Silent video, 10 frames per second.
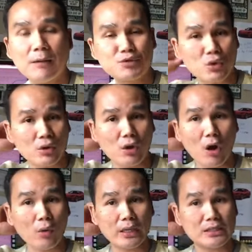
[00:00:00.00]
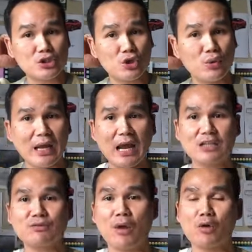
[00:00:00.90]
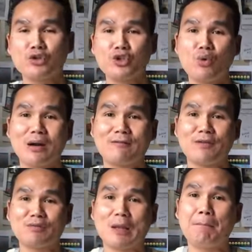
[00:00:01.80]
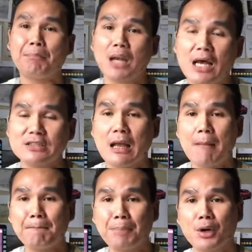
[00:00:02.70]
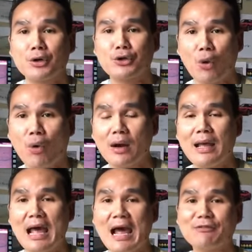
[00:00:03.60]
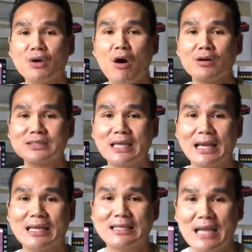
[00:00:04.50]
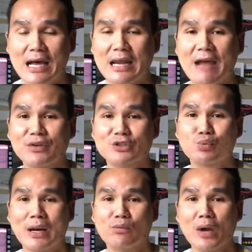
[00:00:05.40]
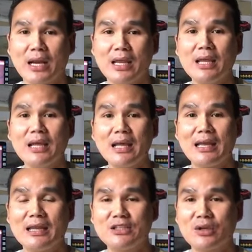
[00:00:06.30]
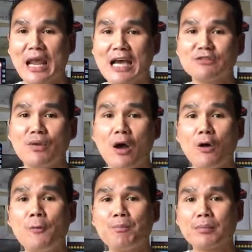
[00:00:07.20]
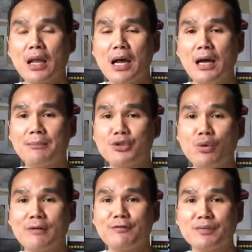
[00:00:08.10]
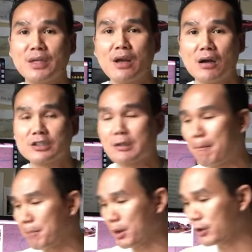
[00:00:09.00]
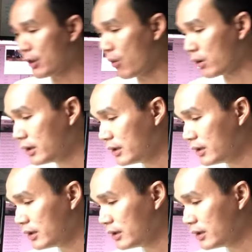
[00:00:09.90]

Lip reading: So the goal is to cash flow $250 plus per door after all said and done. After it's rent ready, it needs to cash flow $250 per door.